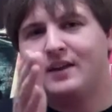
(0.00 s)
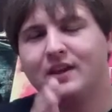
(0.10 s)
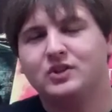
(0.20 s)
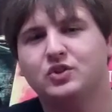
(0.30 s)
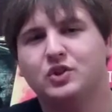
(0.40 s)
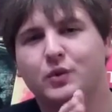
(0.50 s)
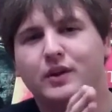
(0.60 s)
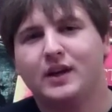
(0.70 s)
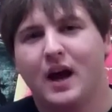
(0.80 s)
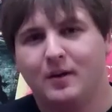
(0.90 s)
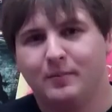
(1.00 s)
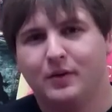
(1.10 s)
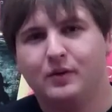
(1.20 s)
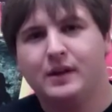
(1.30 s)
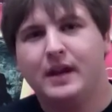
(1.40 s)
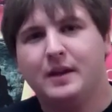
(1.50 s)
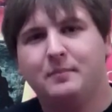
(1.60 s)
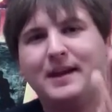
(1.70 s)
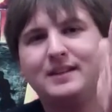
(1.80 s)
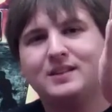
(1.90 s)
that you do in a combo, it
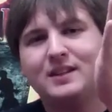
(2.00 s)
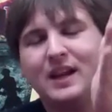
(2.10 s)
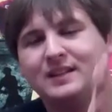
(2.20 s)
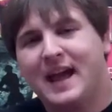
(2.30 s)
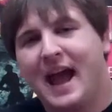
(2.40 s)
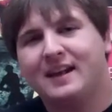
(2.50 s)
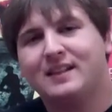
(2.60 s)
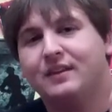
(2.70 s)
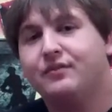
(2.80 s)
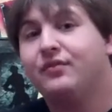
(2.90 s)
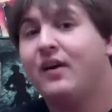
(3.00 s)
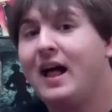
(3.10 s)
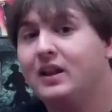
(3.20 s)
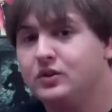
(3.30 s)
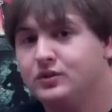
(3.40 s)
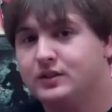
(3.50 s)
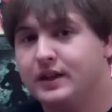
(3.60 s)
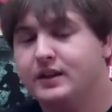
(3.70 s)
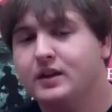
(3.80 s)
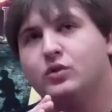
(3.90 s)
makes the attack that follows
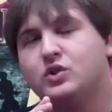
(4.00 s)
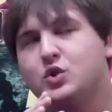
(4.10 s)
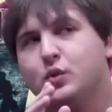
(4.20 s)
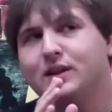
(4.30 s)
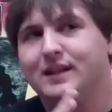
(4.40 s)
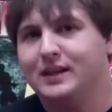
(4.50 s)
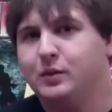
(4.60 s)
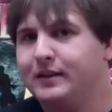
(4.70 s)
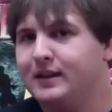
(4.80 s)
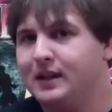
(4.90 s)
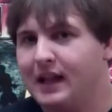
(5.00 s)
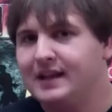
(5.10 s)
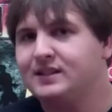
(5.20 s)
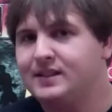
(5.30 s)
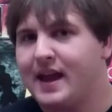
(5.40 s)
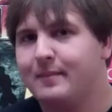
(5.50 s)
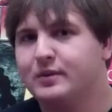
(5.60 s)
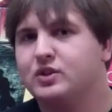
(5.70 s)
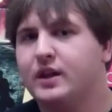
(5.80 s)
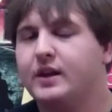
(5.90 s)
it do a little bit less
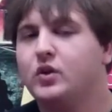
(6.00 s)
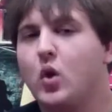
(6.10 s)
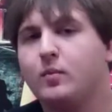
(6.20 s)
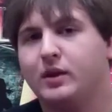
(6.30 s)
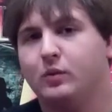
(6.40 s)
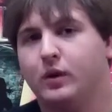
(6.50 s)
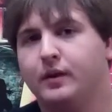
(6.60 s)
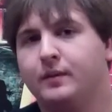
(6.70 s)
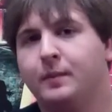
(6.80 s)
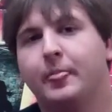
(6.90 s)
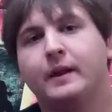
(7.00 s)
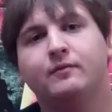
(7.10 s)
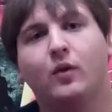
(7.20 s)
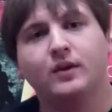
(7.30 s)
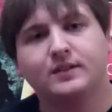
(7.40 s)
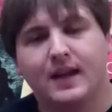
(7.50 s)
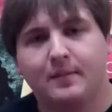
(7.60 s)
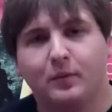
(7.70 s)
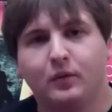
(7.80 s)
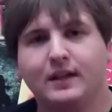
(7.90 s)
damage than it normally would. For
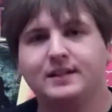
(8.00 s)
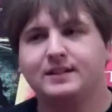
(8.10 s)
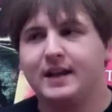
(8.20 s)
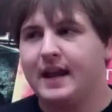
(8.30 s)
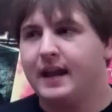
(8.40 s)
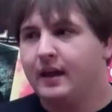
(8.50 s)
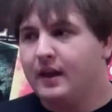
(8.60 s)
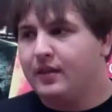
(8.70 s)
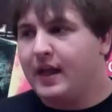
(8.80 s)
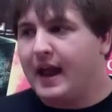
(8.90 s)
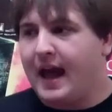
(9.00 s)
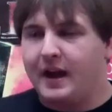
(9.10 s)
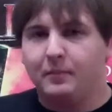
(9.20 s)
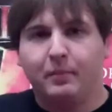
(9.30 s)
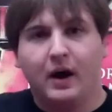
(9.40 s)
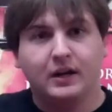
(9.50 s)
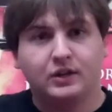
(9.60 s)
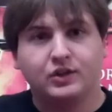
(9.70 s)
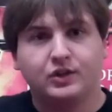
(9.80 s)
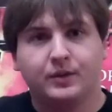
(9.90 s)
example, let's say that I had a
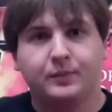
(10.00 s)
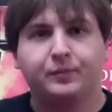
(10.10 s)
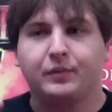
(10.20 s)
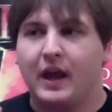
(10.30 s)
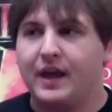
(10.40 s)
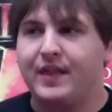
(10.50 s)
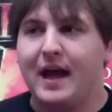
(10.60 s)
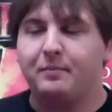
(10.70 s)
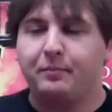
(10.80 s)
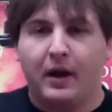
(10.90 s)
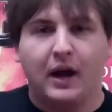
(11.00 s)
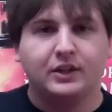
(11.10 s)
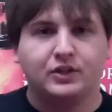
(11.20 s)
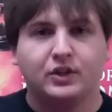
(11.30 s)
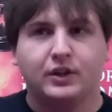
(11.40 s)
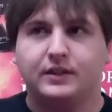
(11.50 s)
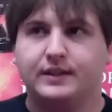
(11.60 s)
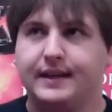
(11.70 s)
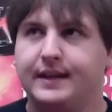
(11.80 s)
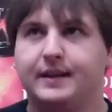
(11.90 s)
punch, and that punch
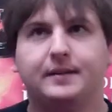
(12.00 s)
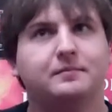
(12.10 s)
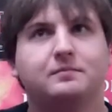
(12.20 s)
did